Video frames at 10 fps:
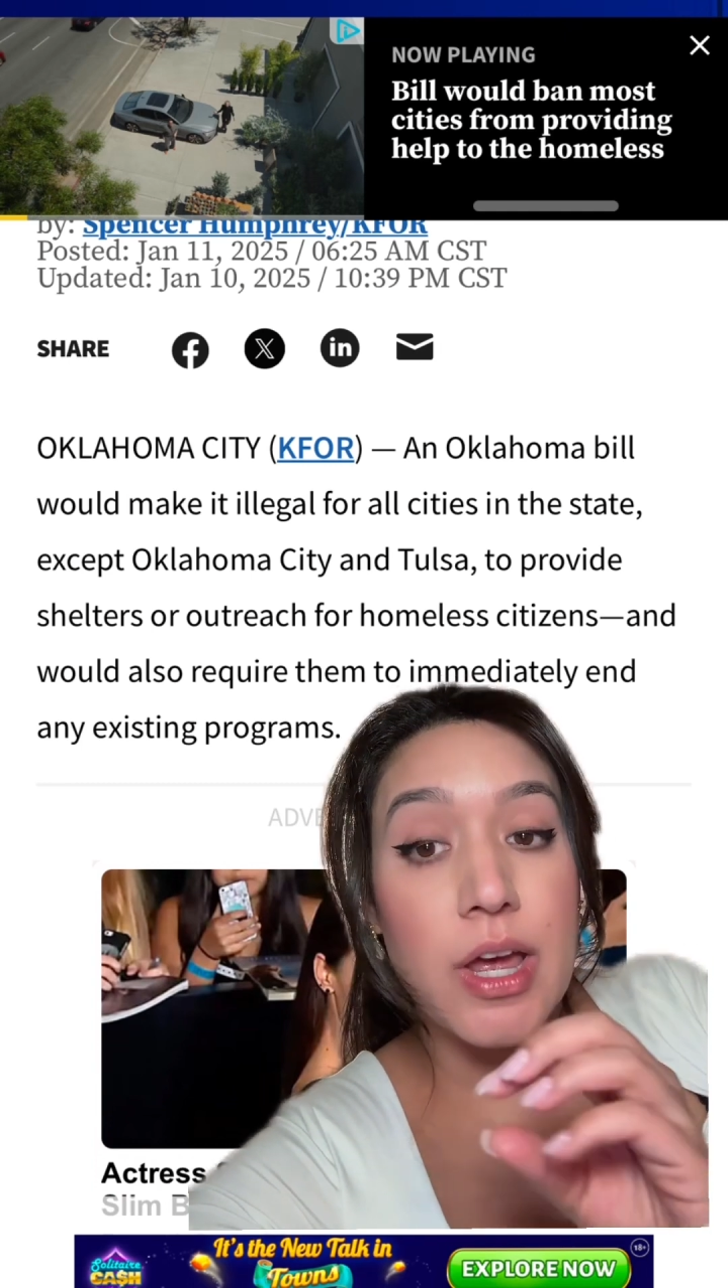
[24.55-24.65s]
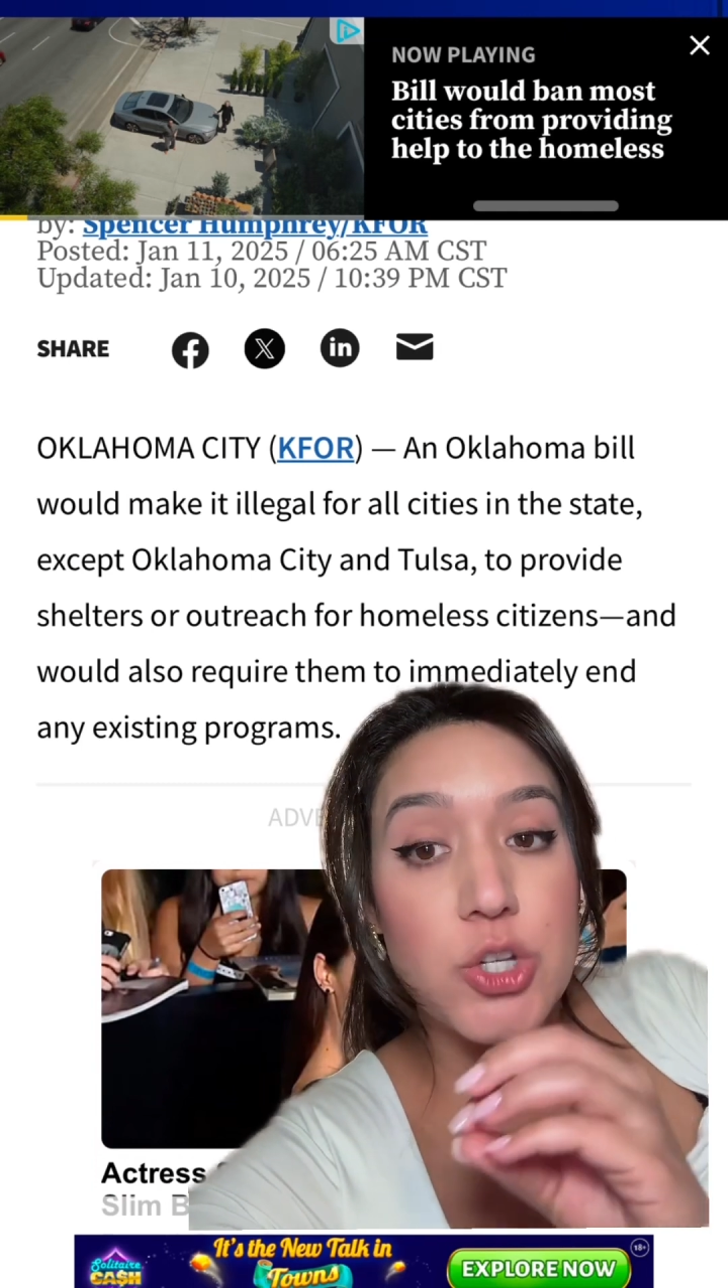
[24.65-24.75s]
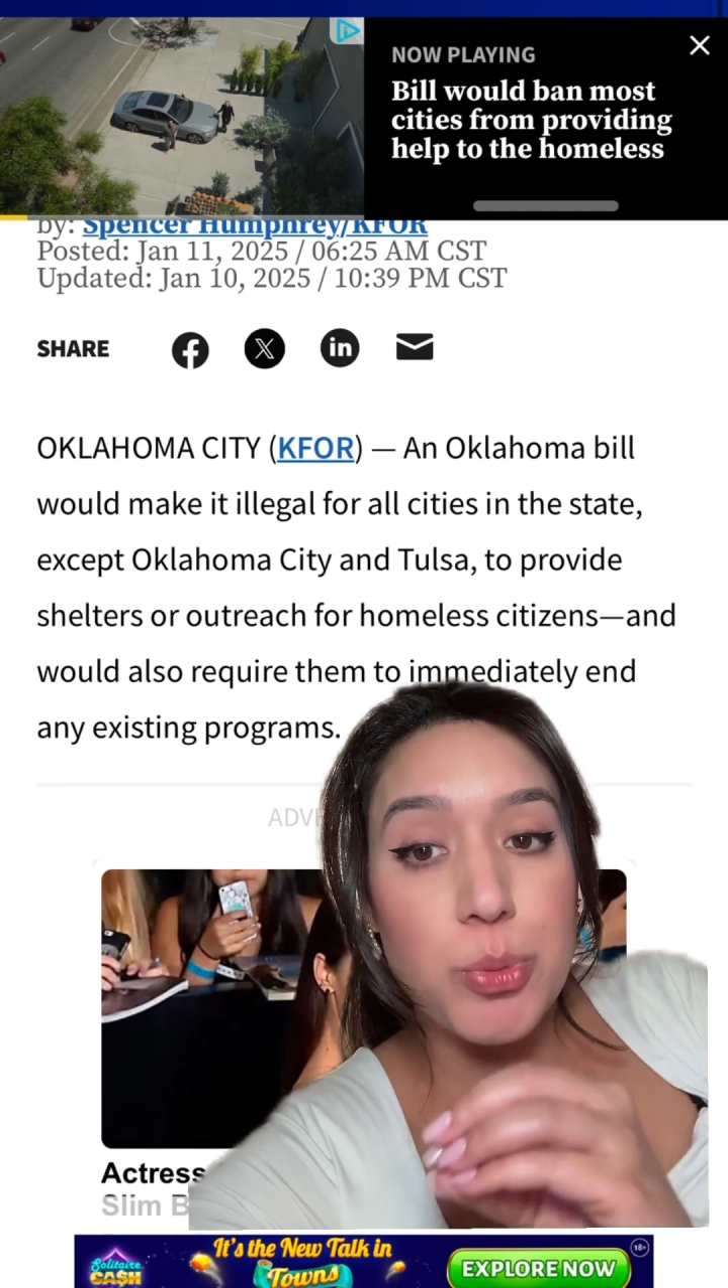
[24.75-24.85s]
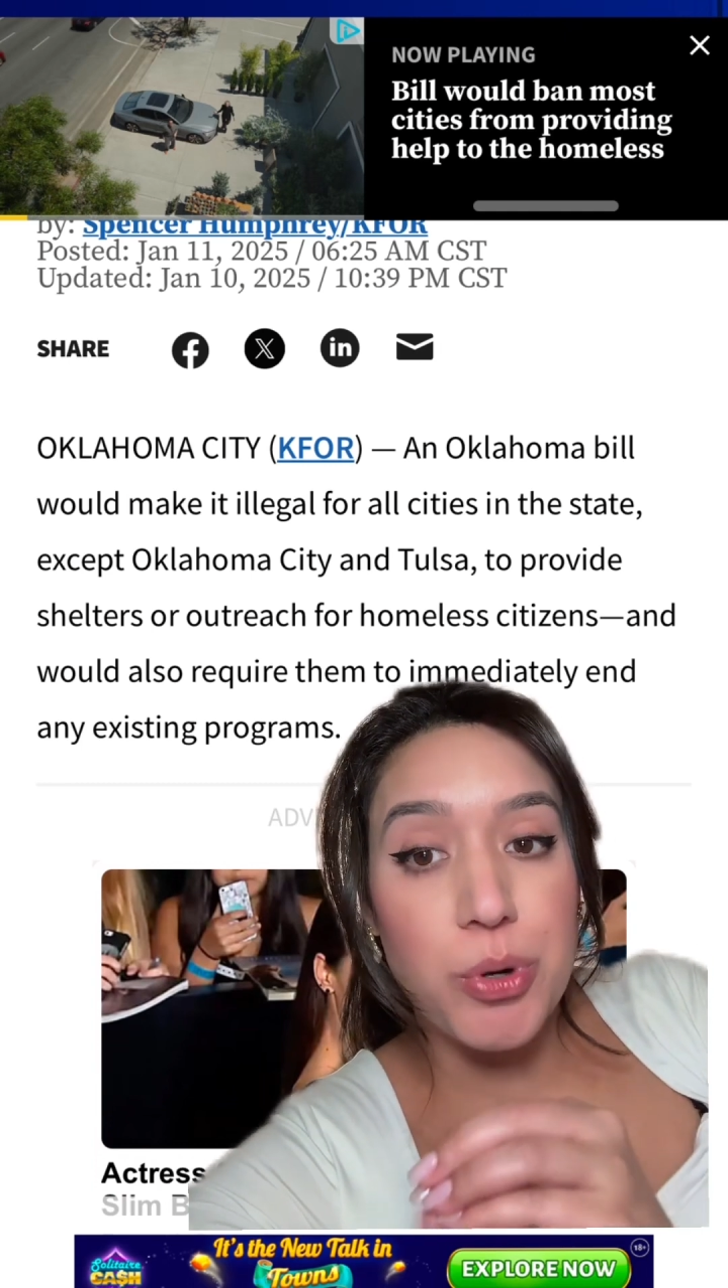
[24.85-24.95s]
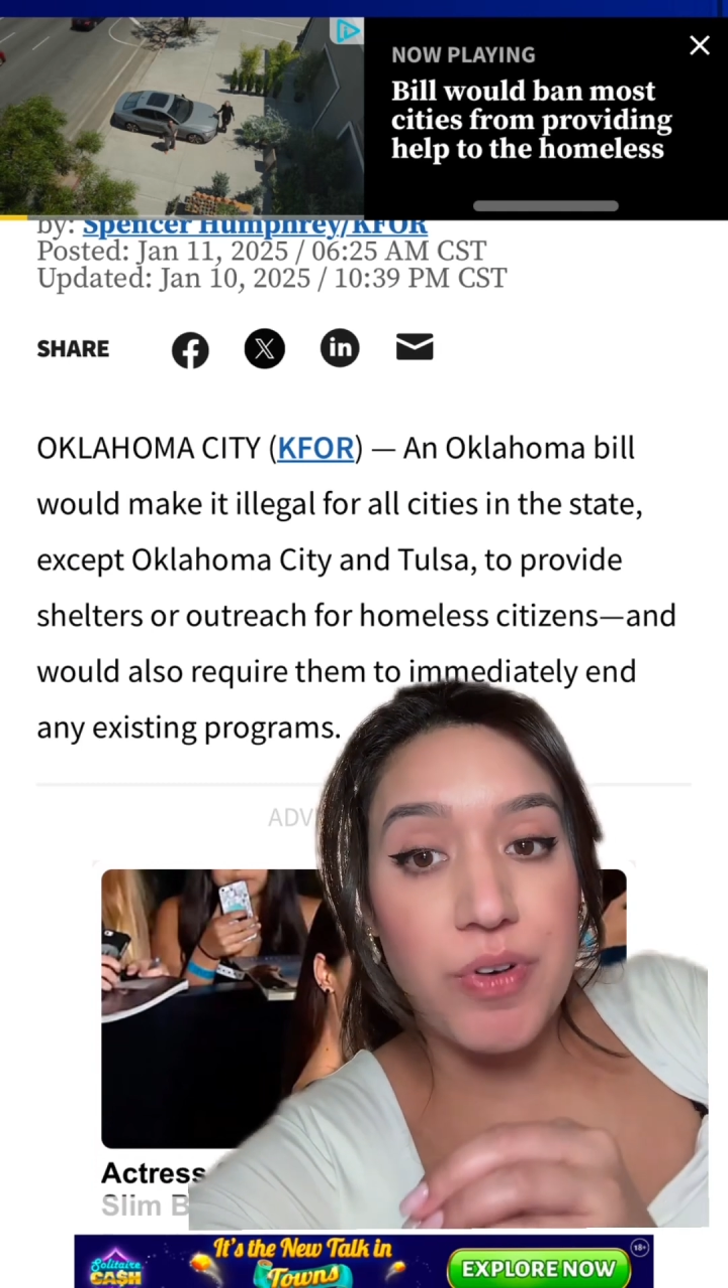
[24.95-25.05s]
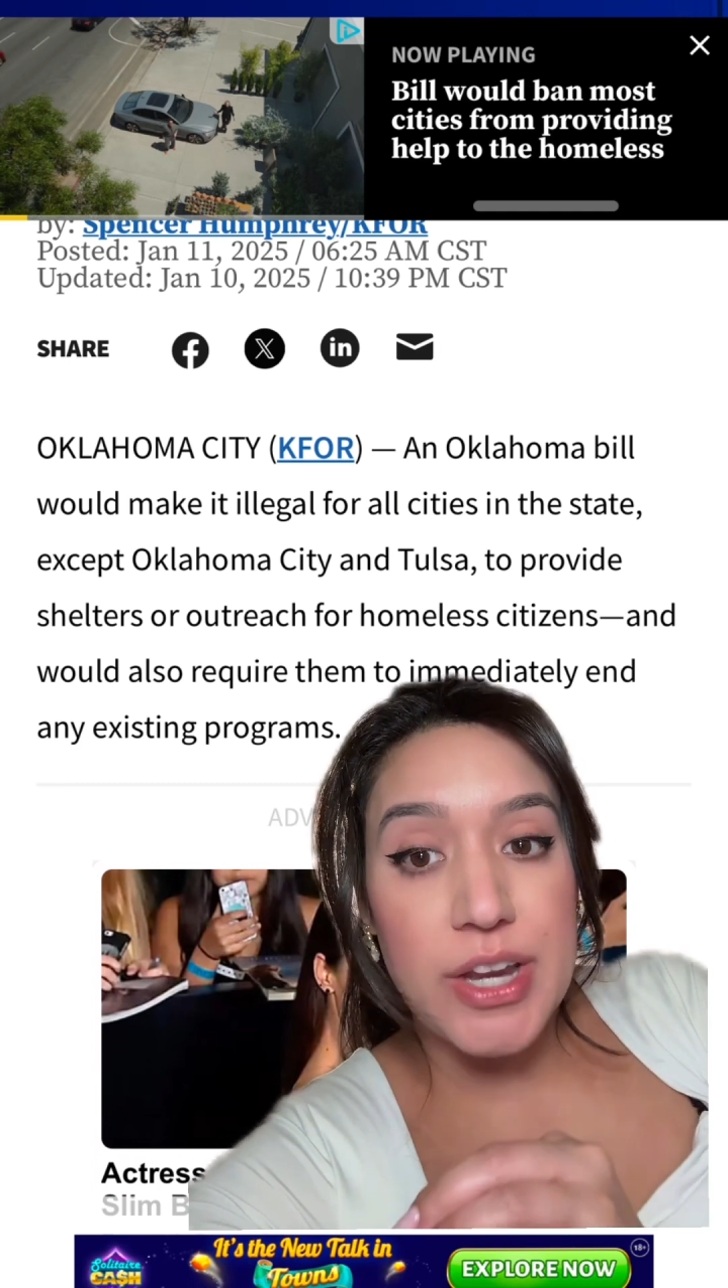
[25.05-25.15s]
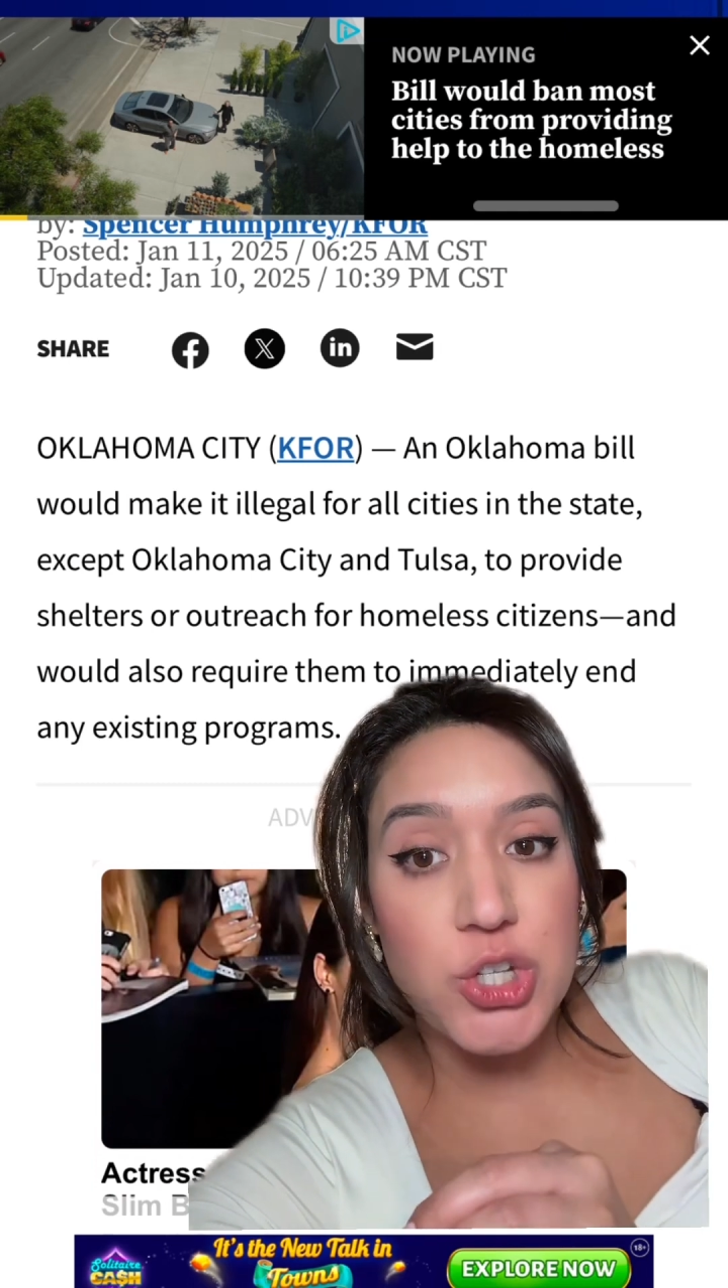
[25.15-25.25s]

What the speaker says: to provide